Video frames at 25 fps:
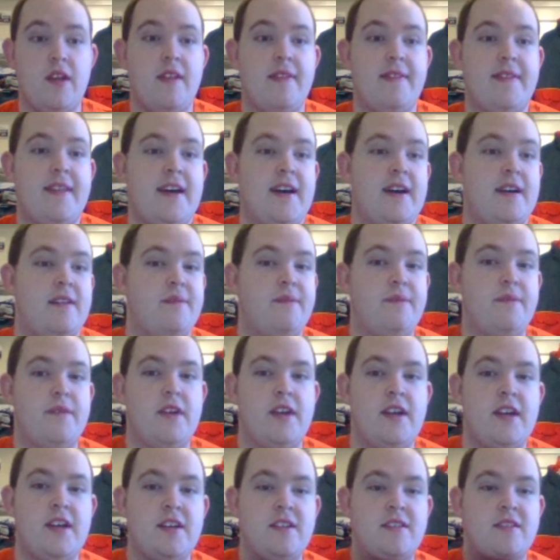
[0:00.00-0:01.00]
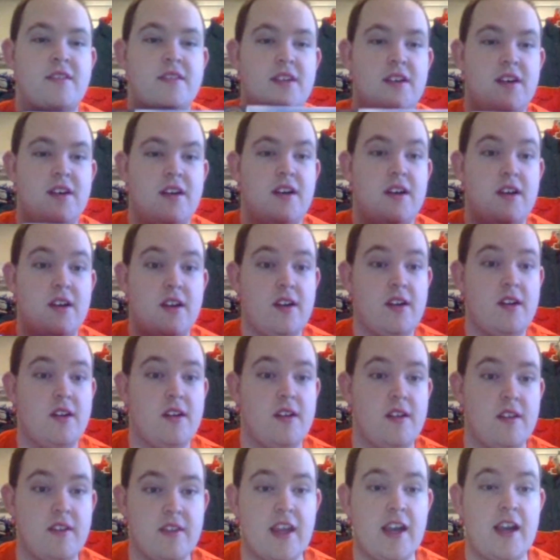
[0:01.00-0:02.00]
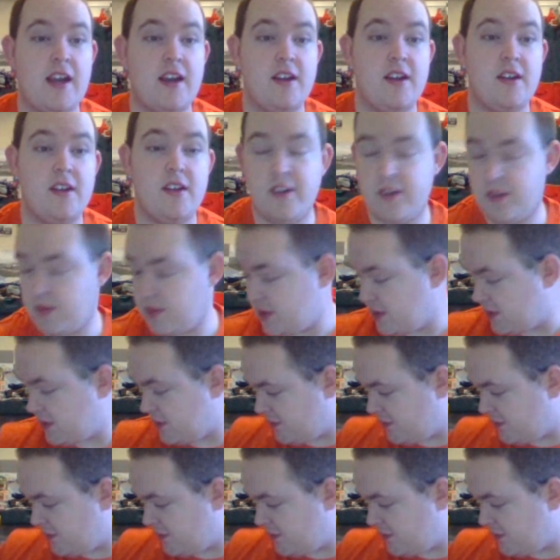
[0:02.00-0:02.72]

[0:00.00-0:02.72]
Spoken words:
that is that as well